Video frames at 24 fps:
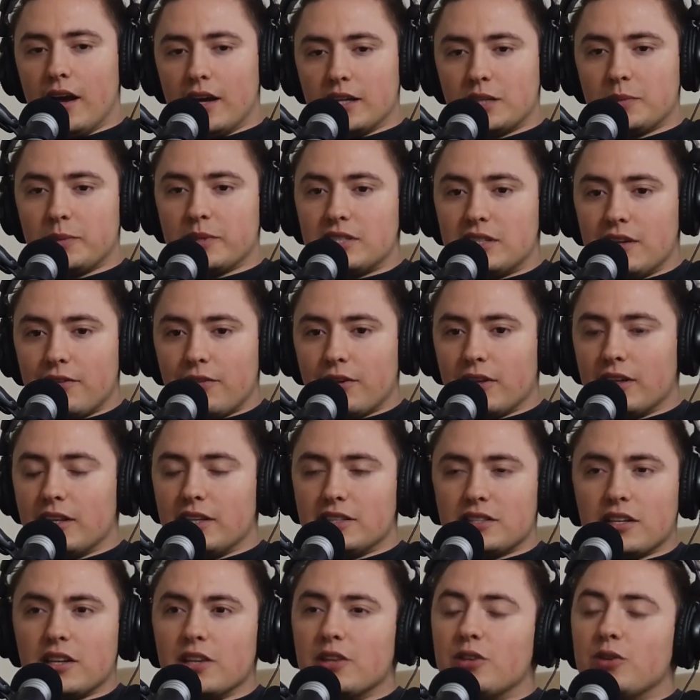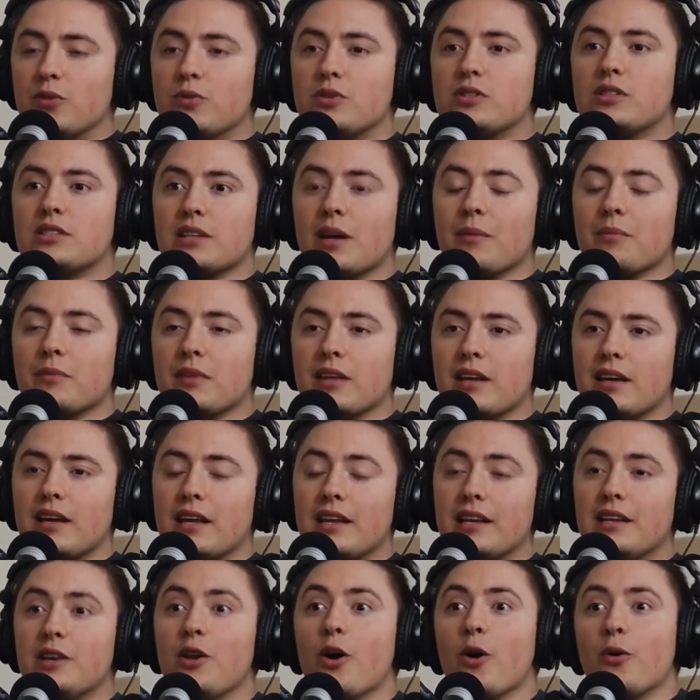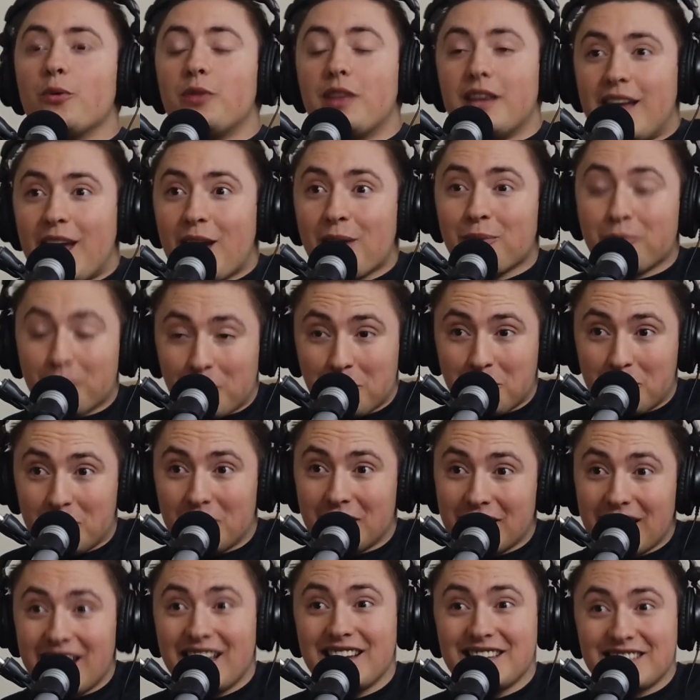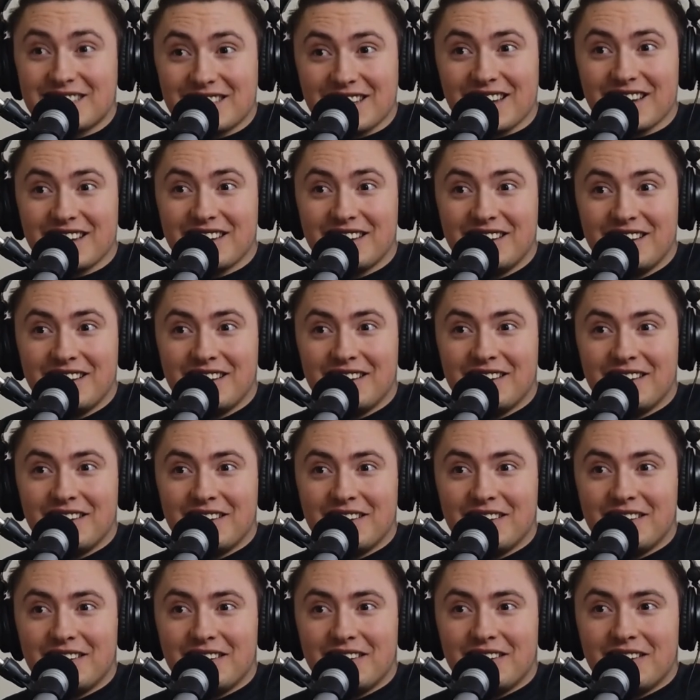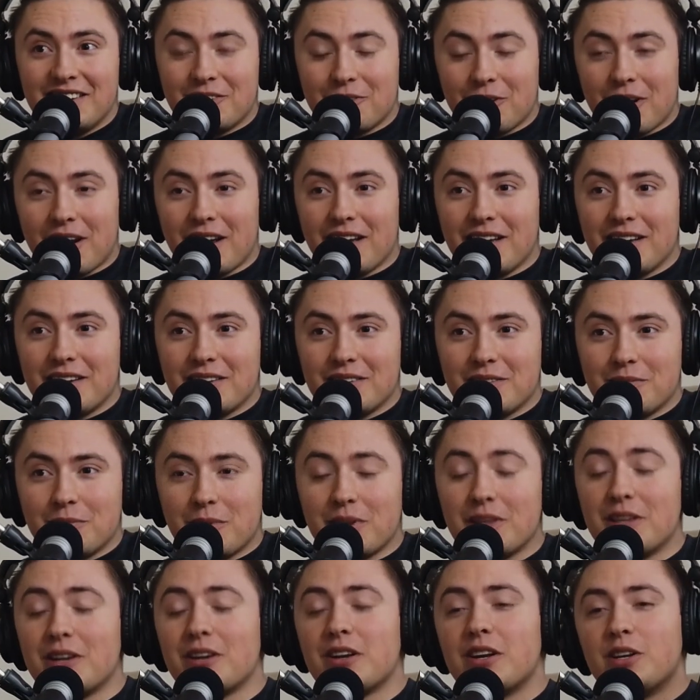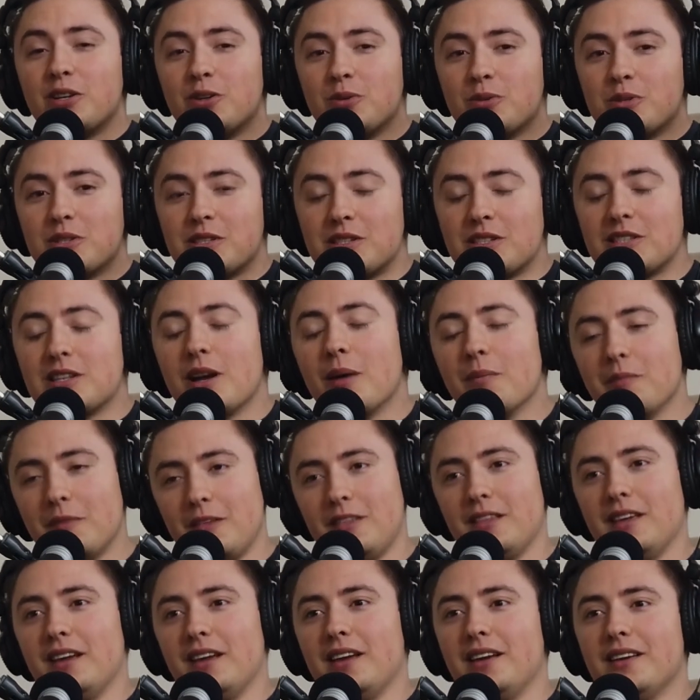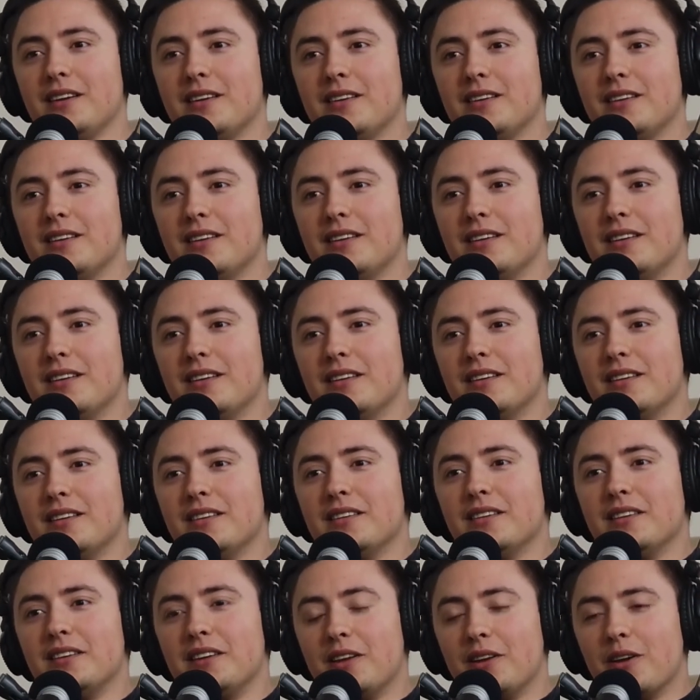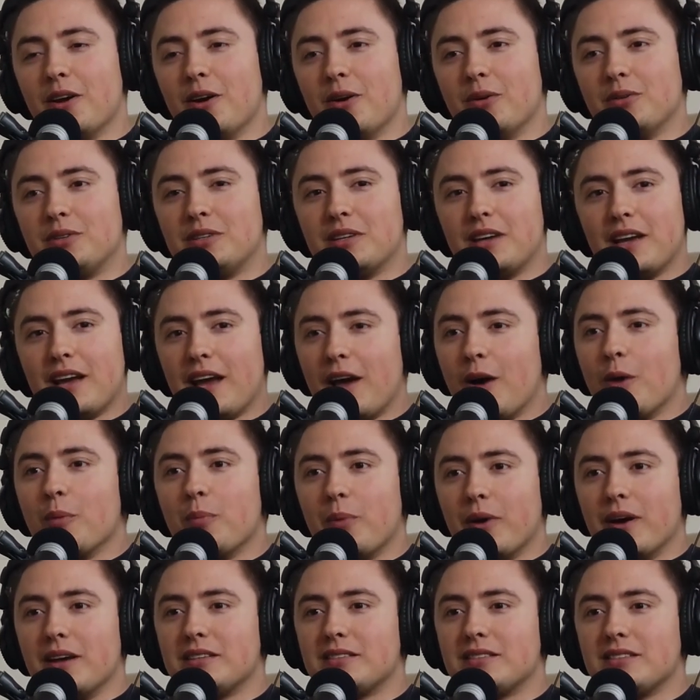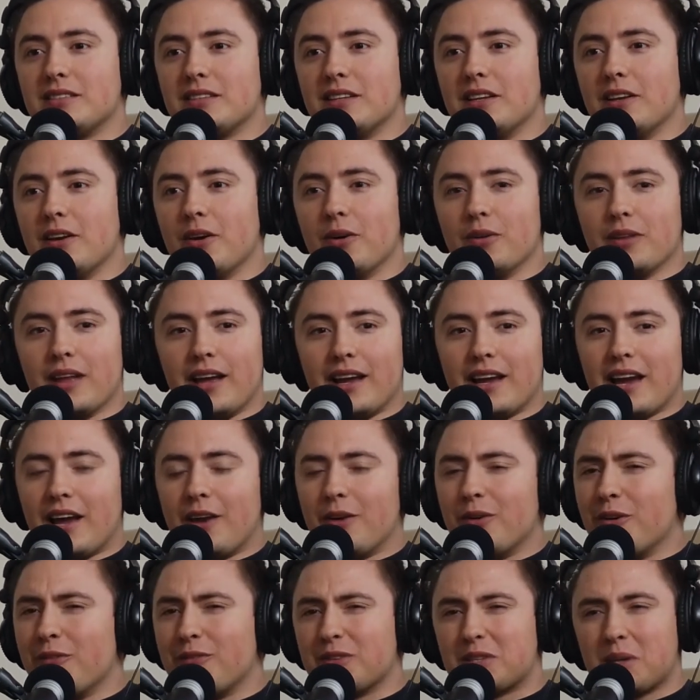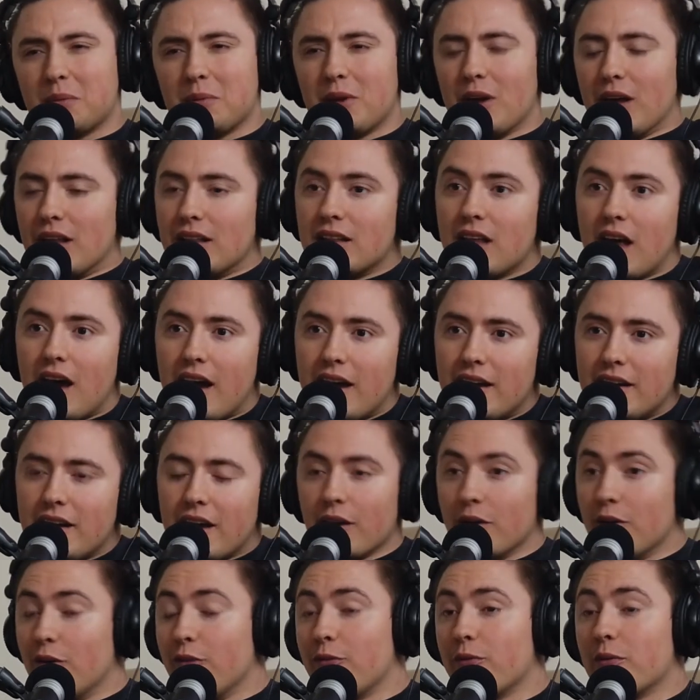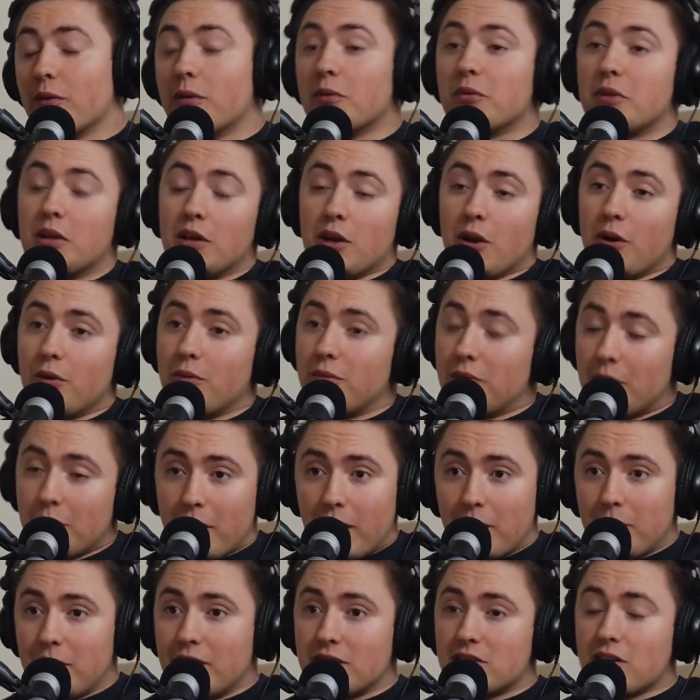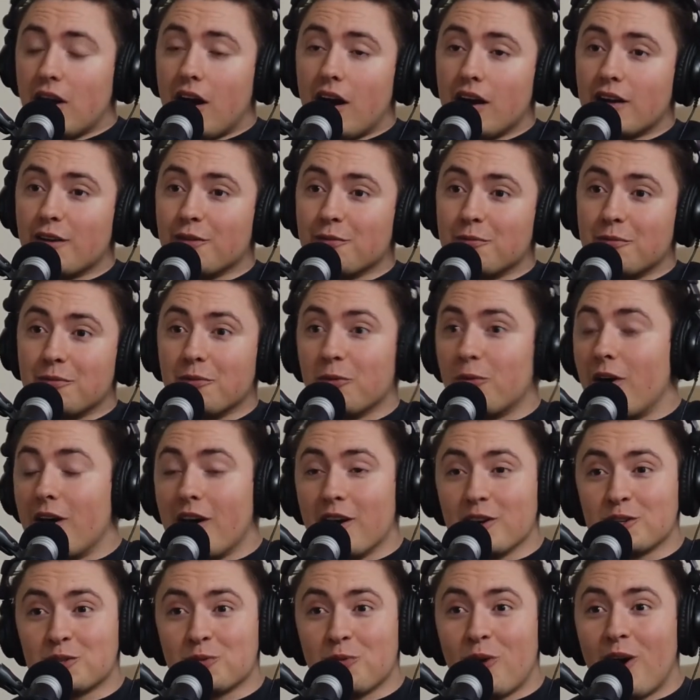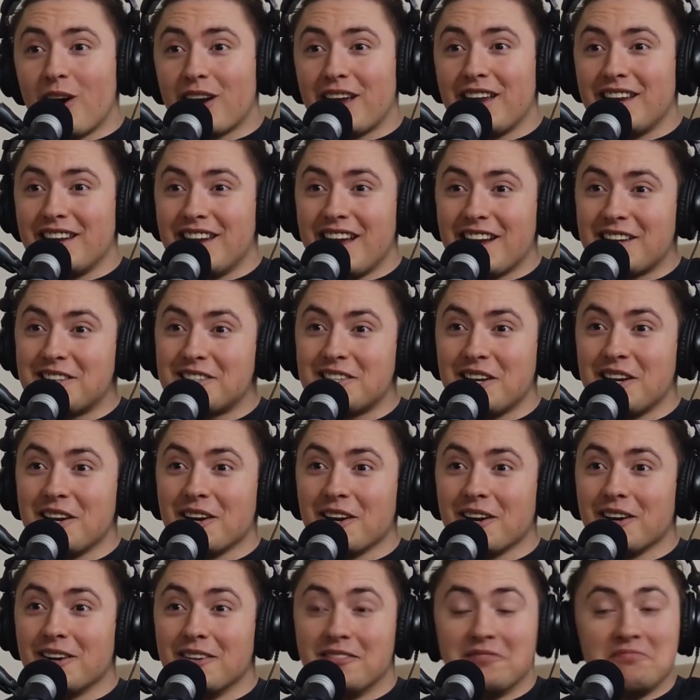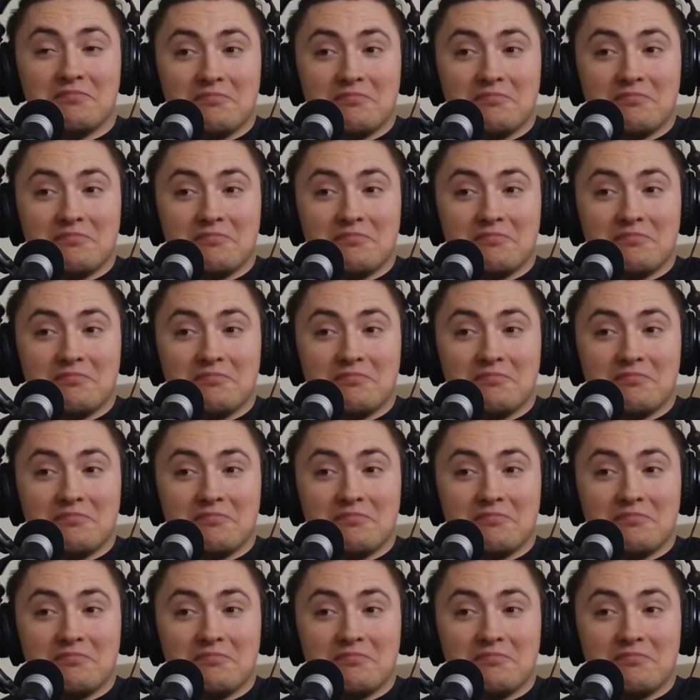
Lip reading: specifically is going to do something, and no, they can't replace it, right? But they're going to do something, you know, to help us, you know. Like, I don't know if it's going to be online. I don't know if, you know, there might be talk of us walking next year.